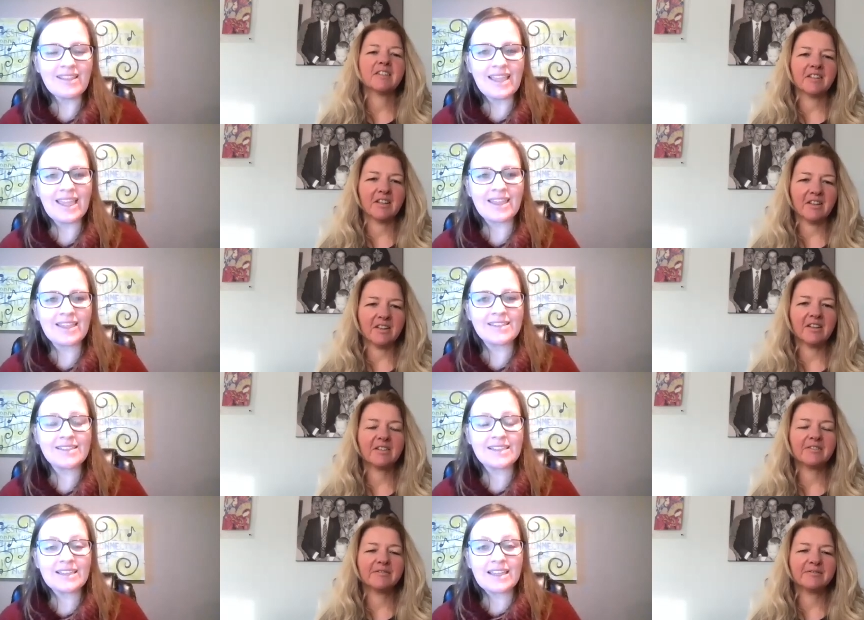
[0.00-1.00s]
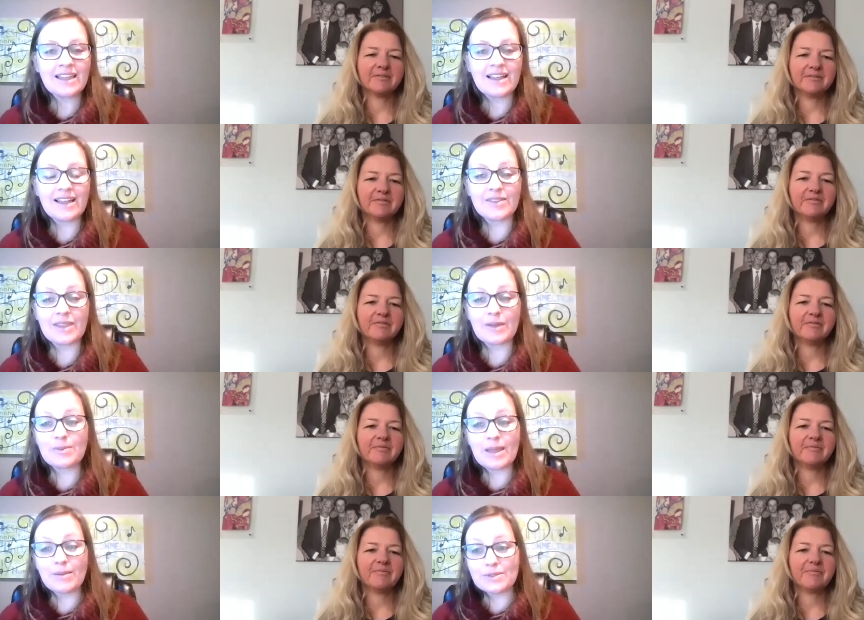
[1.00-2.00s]
Speaker 1: And they
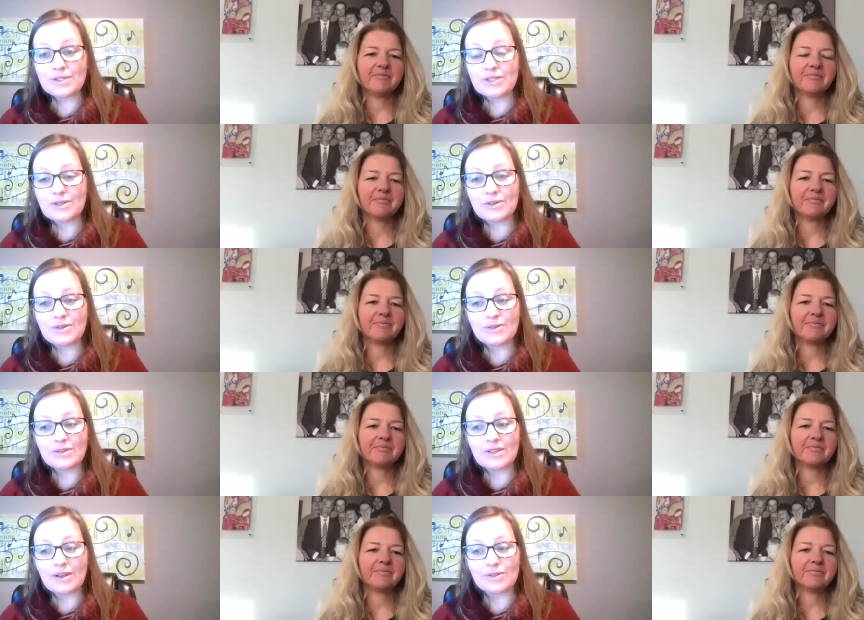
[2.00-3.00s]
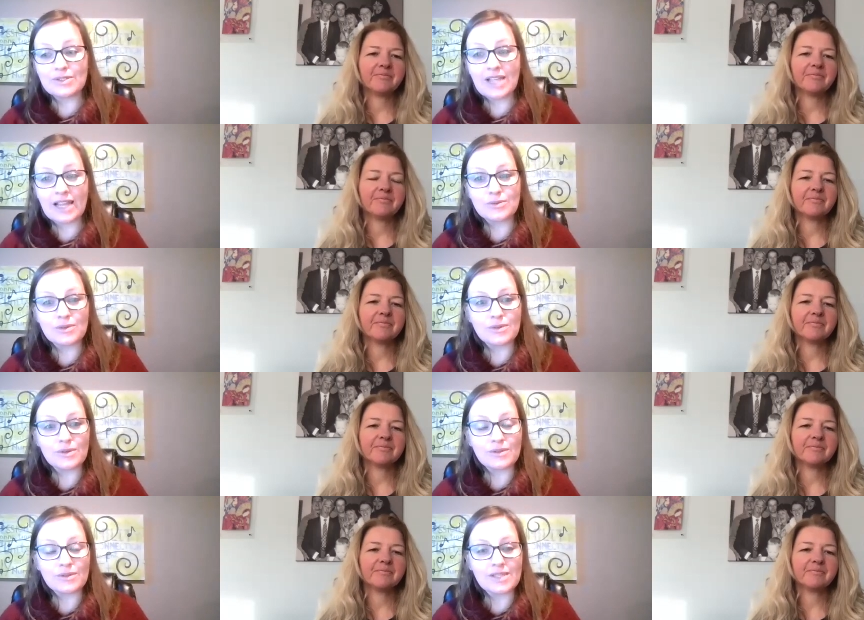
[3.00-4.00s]
would be able to, you know,
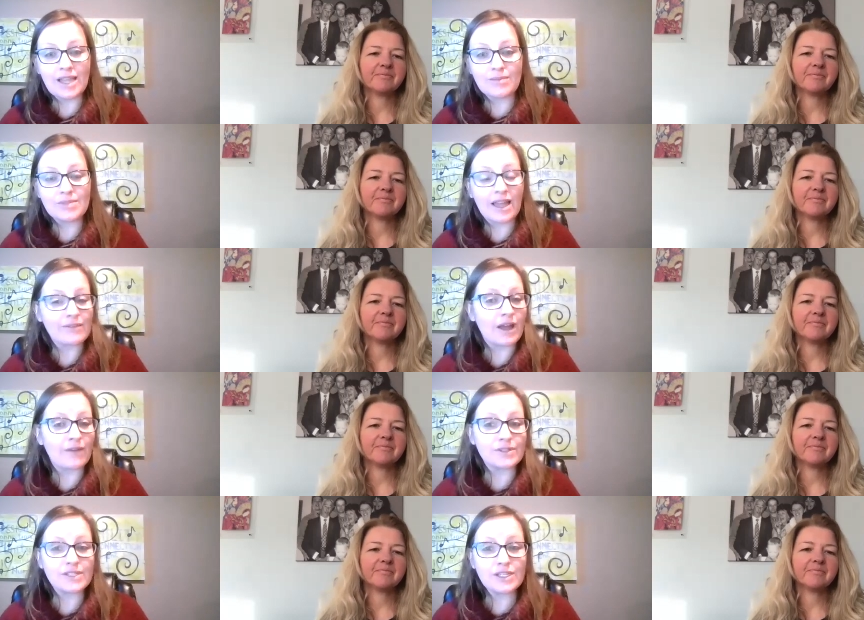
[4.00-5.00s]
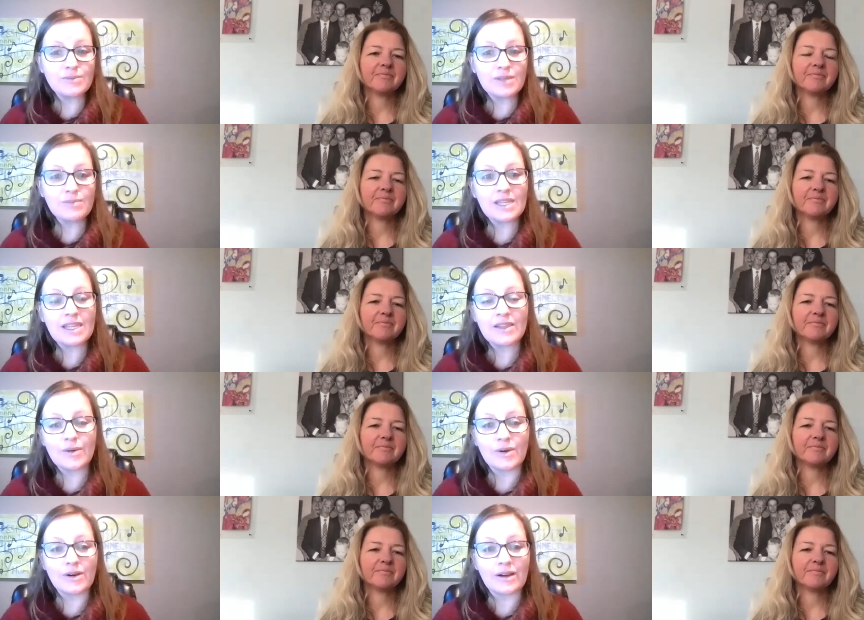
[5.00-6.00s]
schedule time to have a conversation with me,
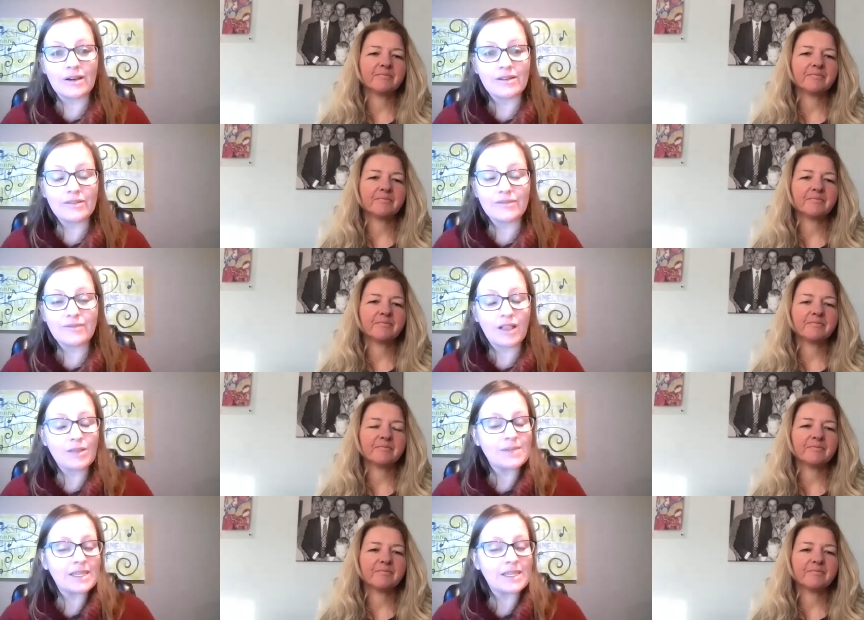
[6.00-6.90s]
or follow me